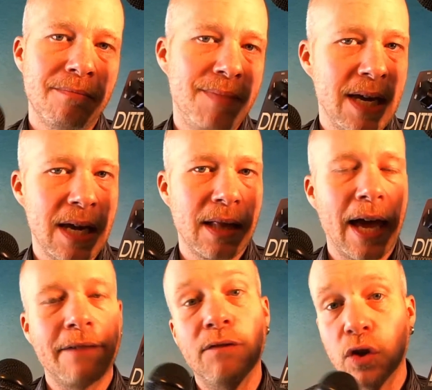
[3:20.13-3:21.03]
B,
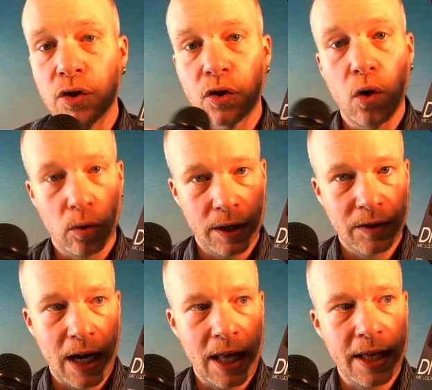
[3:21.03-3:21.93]
like verse, chorus
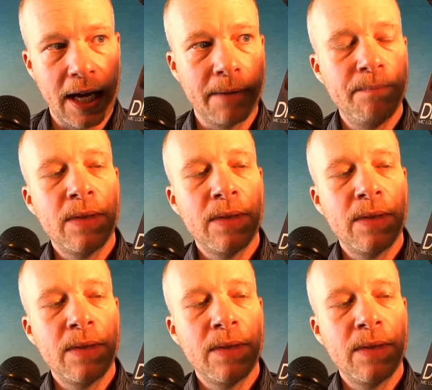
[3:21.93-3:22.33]
kind of thing.